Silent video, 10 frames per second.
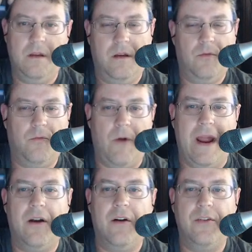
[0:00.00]

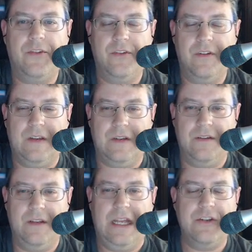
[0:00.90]
rare
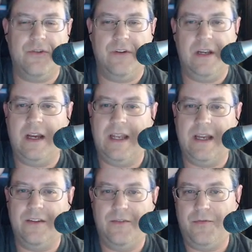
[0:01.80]
injury, I
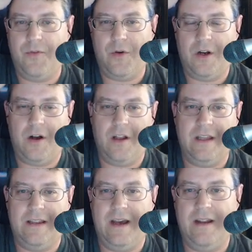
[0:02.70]
guess, if you want to call it that.